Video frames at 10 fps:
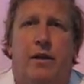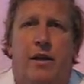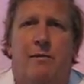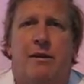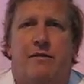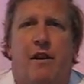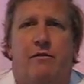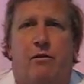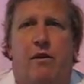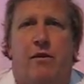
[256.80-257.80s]
DMX
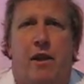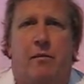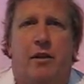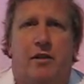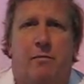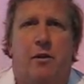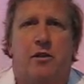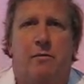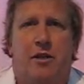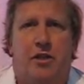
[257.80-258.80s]
512 cable is
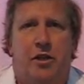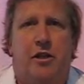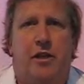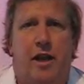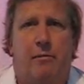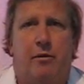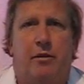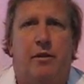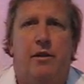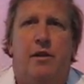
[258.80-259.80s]
supposed to be shielded cable,
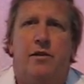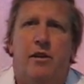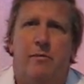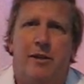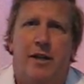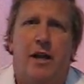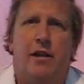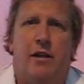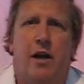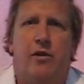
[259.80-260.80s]
so the
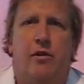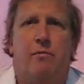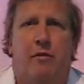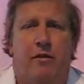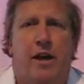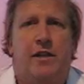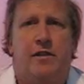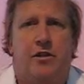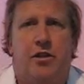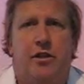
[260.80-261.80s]
metallic conduit
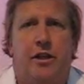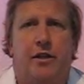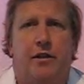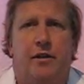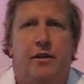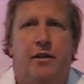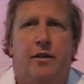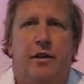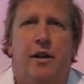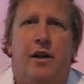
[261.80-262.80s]
provides the shielding.
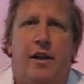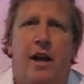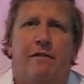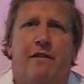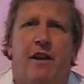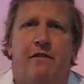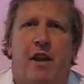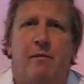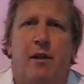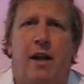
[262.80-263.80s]
Cat5
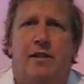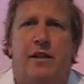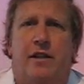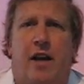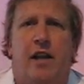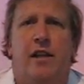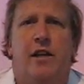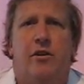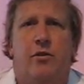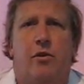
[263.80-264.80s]
cable has a tightly
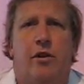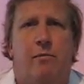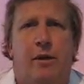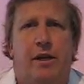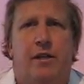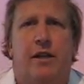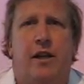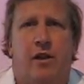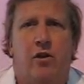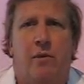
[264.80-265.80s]
controlled impedance
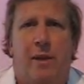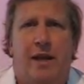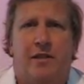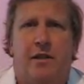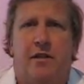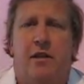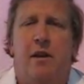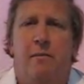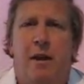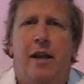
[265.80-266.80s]
and low capacitance,
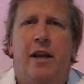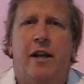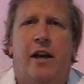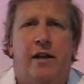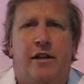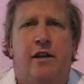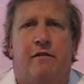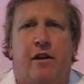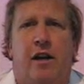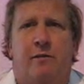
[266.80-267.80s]
making it ideal
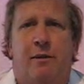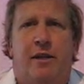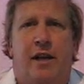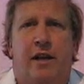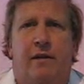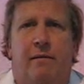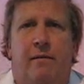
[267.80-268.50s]
for high-speed data.